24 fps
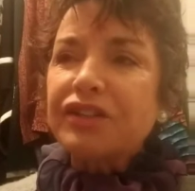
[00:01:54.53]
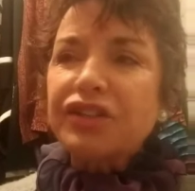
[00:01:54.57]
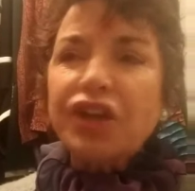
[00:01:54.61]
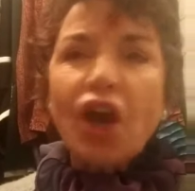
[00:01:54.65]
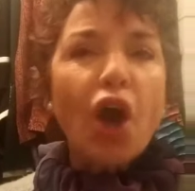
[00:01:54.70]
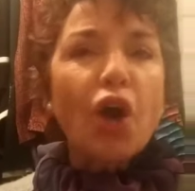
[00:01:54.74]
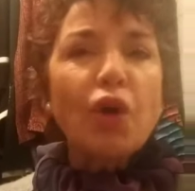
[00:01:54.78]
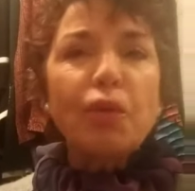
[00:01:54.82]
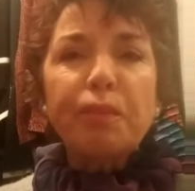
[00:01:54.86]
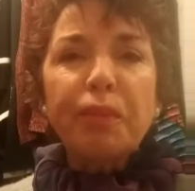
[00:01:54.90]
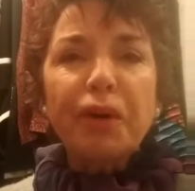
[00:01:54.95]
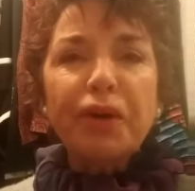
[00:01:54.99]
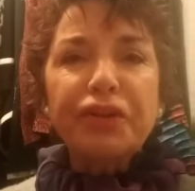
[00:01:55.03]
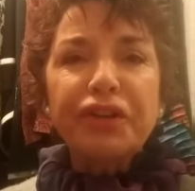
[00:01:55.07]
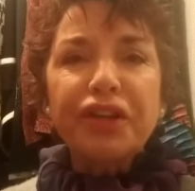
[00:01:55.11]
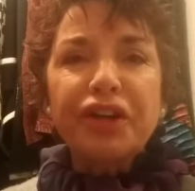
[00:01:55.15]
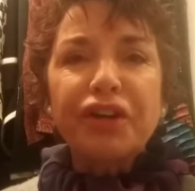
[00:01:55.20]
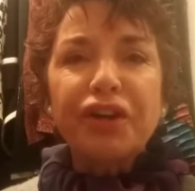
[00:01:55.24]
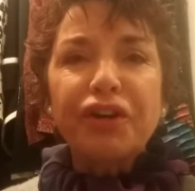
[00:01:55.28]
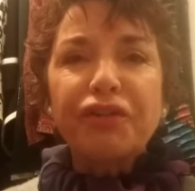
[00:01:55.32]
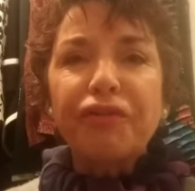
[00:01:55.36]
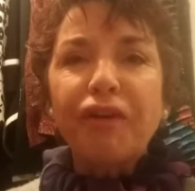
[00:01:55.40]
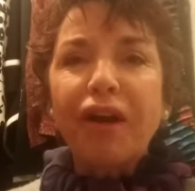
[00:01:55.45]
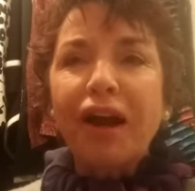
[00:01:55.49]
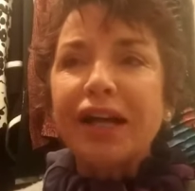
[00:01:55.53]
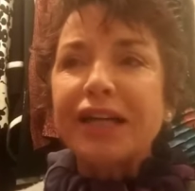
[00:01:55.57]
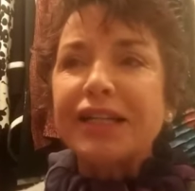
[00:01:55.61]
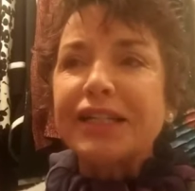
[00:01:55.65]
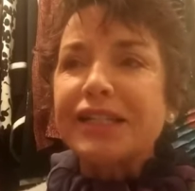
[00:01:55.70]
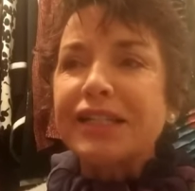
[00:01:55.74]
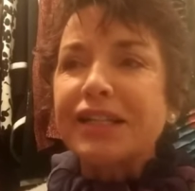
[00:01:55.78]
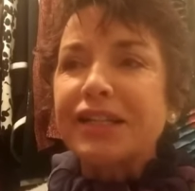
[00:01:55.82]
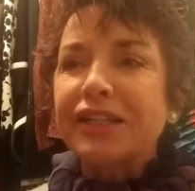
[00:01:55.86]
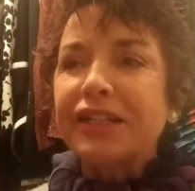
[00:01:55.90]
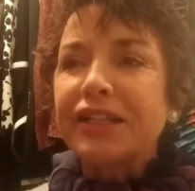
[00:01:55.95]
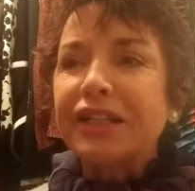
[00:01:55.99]
There's hope on the
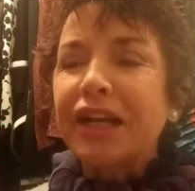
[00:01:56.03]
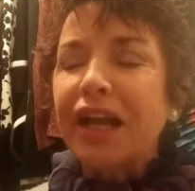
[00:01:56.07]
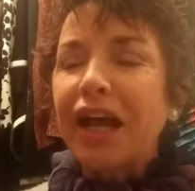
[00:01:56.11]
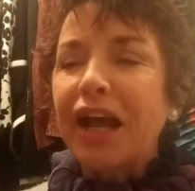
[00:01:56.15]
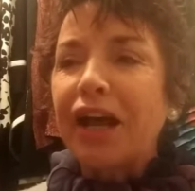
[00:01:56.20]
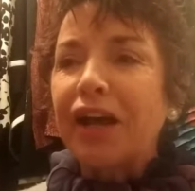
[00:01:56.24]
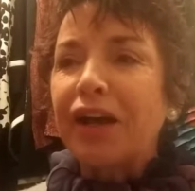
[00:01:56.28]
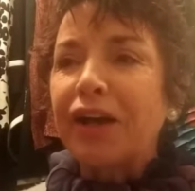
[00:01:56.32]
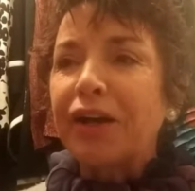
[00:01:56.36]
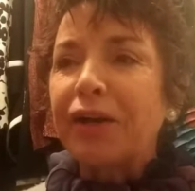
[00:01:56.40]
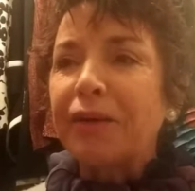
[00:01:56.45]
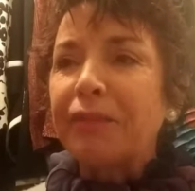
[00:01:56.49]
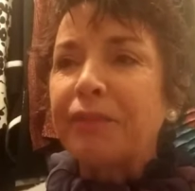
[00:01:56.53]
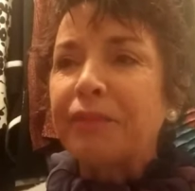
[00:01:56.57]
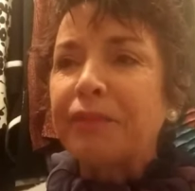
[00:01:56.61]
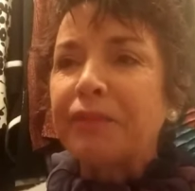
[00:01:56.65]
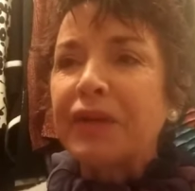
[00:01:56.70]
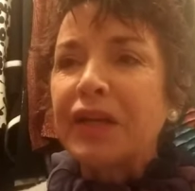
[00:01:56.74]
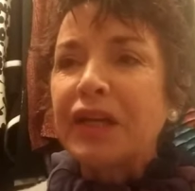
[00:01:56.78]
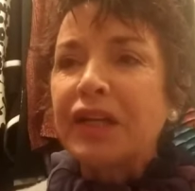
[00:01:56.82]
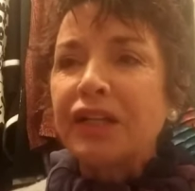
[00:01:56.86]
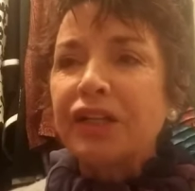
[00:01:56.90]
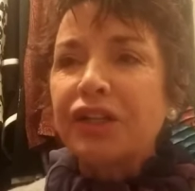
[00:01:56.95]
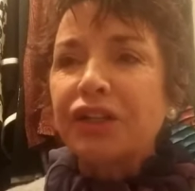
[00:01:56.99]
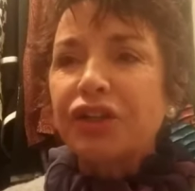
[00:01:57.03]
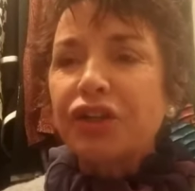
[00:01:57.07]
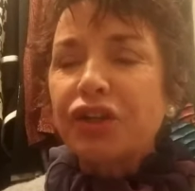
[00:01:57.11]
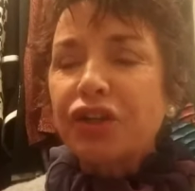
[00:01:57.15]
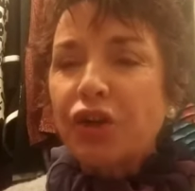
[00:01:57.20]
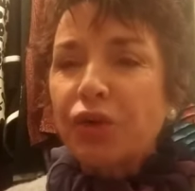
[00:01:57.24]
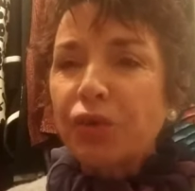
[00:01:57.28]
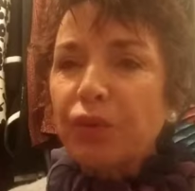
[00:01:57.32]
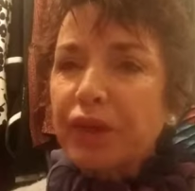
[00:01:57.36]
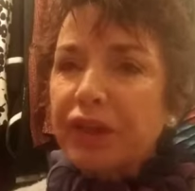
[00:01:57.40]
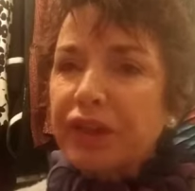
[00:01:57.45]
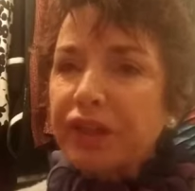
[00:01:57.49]
horizon, um,
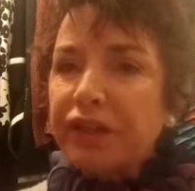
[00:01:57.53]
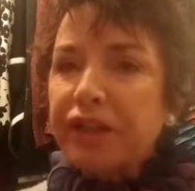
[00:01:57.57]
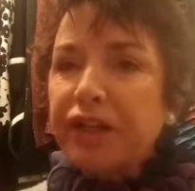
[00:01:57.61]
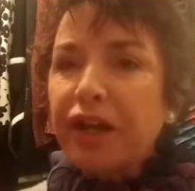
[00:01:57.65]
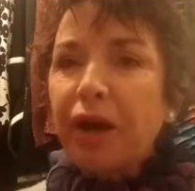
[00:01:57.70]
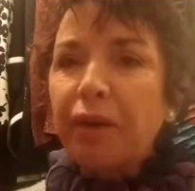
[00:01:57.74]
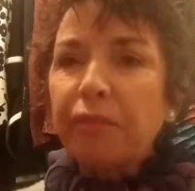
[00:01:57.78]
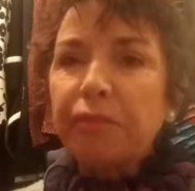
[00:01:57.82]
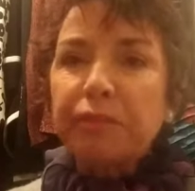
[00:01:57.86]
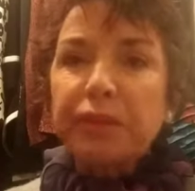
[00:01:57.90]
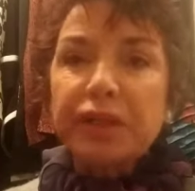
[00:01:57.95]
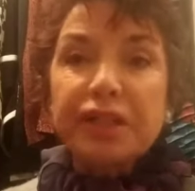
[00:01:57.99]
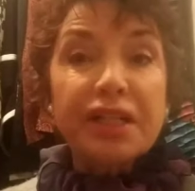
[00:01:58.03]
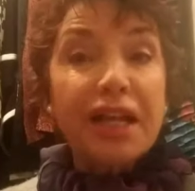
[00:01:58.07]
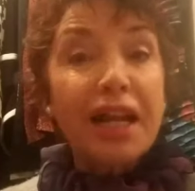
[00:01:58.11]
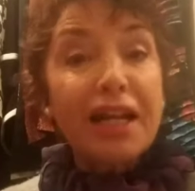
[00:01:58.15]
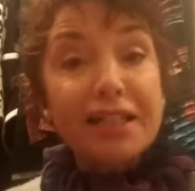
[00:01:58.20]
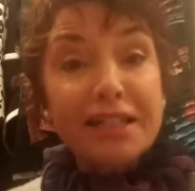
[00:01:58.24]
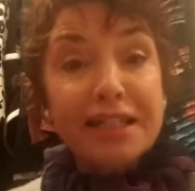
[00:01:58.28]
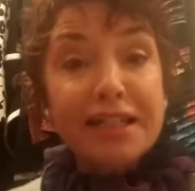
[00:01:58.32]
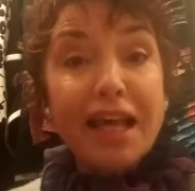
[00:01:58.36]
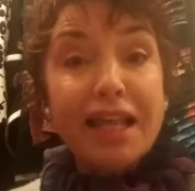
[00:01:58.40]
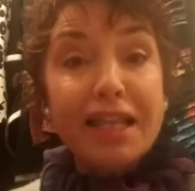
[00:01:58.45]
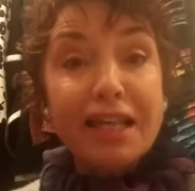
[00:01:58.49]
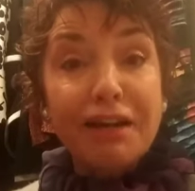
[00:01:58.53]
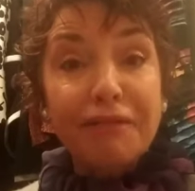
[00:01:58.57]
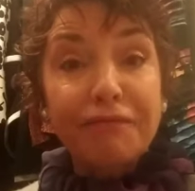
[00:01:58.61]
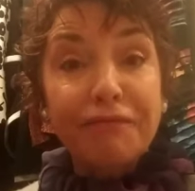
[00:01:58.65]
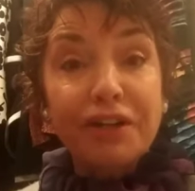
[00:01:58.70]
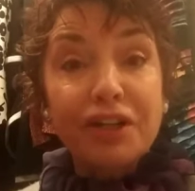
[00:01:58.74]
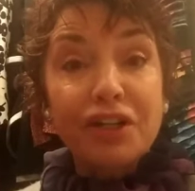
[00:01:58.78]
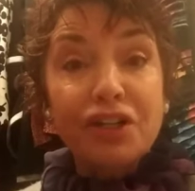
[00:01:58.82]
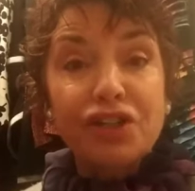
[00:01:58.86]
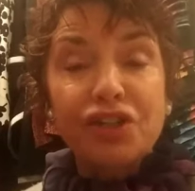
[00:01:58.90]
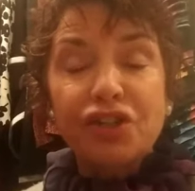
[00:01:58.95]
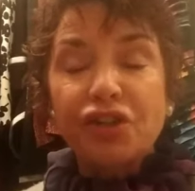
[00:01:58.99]
you know, with the numbers, like South
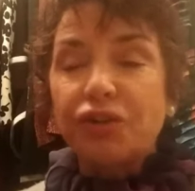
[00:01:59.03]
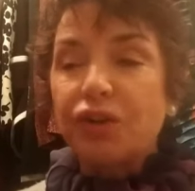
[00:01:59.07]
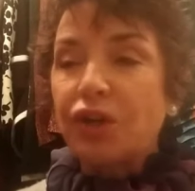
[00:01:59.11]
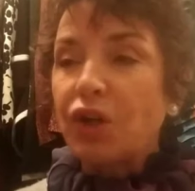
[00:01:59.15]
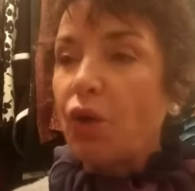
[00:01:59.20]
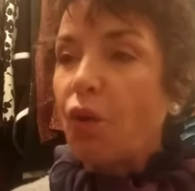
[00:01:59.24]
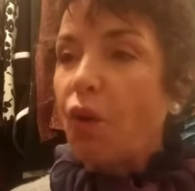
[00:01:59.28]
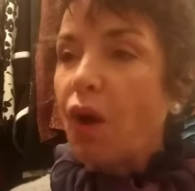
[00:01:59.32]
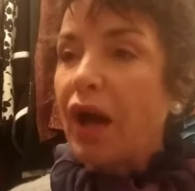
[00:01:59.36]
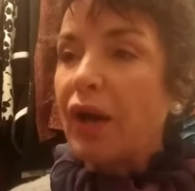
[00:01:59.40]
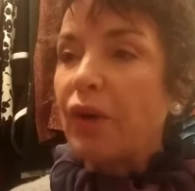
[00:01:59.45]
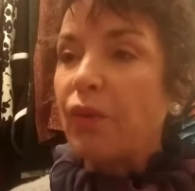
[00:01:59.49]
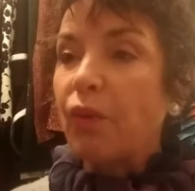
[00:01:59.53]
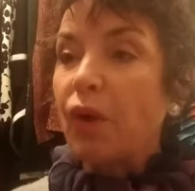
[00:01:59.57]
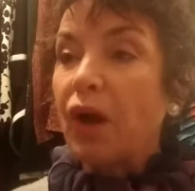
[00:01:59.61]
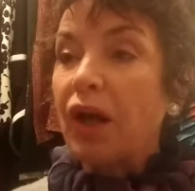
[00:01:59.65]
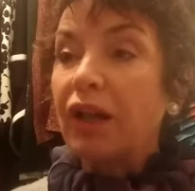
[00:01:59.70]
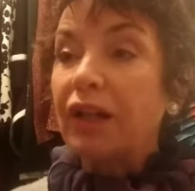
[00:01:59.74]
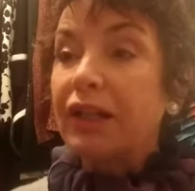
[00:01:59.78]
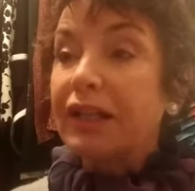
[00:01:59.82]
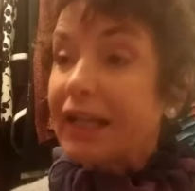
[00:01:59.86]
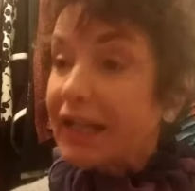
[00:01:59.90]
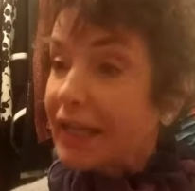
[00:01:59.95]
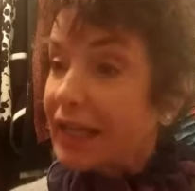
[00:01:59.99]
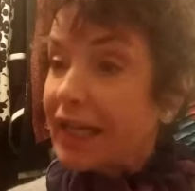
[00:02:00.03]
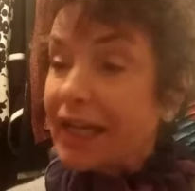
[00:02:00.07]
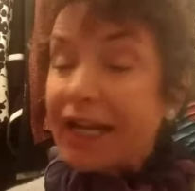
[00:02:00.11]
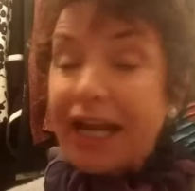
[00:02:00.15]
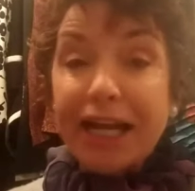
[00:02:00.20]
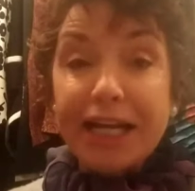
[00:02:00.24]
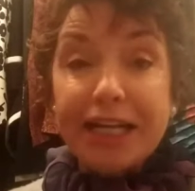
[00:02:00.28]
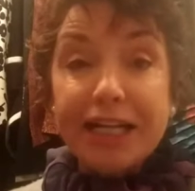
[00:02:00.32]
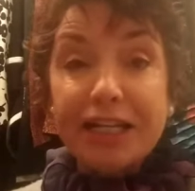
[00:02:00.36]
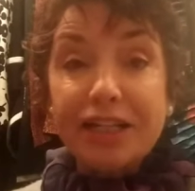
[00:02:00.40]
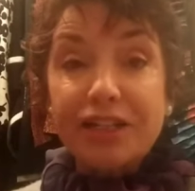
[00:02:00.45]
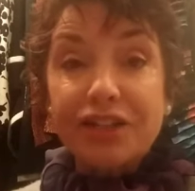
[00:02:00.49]
Africa's doing quite well.
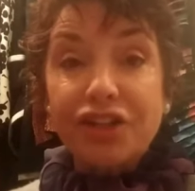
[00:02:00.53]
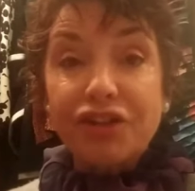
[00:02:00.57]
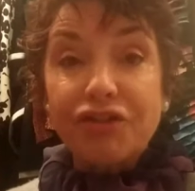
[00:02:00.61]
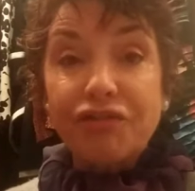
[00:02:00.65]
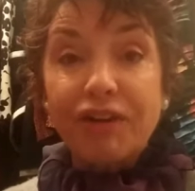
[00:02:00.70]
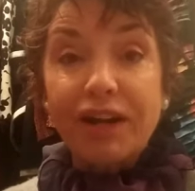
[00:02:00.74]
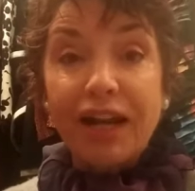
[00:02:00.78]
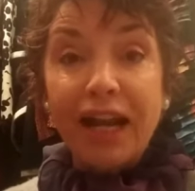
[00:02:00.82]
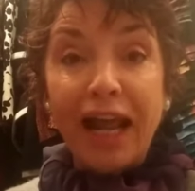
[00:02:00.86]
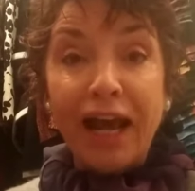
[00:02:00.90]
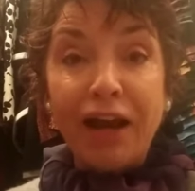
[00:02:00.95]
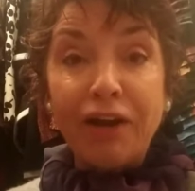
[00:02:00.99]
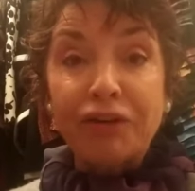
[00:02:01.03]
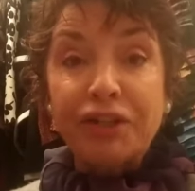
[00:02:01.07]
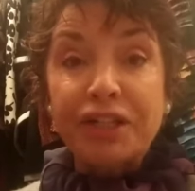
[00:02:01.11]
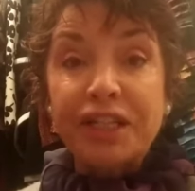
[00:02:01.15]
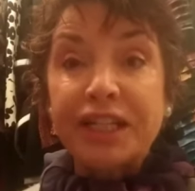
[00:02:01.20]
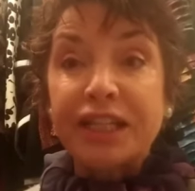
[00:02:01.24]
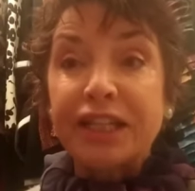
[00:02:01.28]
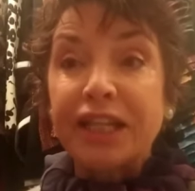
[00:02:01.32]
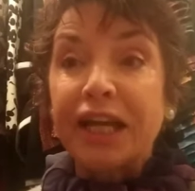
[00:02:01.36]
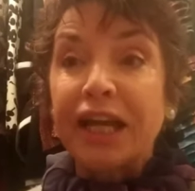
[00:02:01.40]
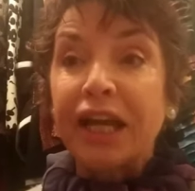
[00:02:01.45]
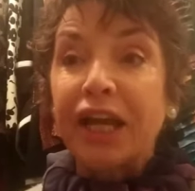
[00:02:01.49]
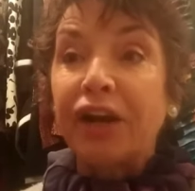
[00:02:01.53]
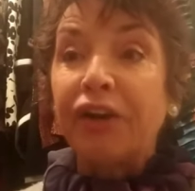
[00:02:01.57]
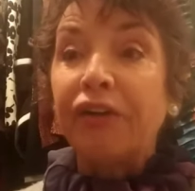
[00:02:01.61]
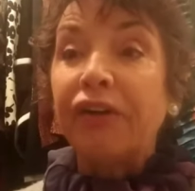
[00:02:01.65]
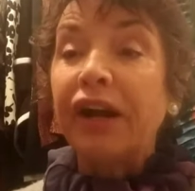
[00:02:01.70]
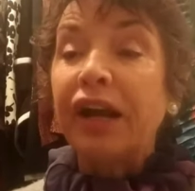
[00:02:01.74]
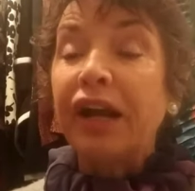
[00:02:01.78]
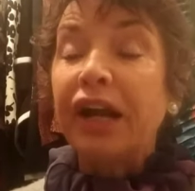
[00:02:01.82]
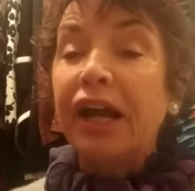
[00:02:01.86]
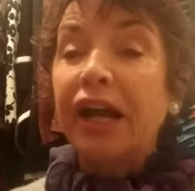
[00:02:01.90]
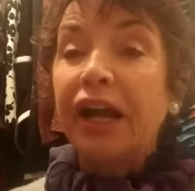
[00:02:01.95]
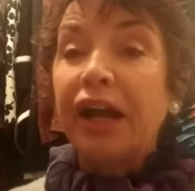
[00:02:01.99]
Canadians are allowed in
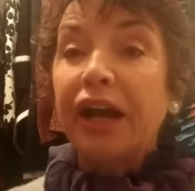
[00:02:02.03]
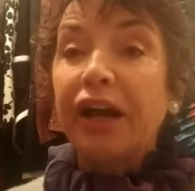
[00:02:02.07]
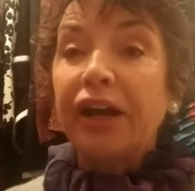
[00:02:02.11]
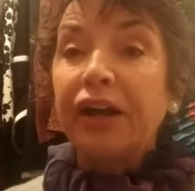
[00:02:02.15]
there.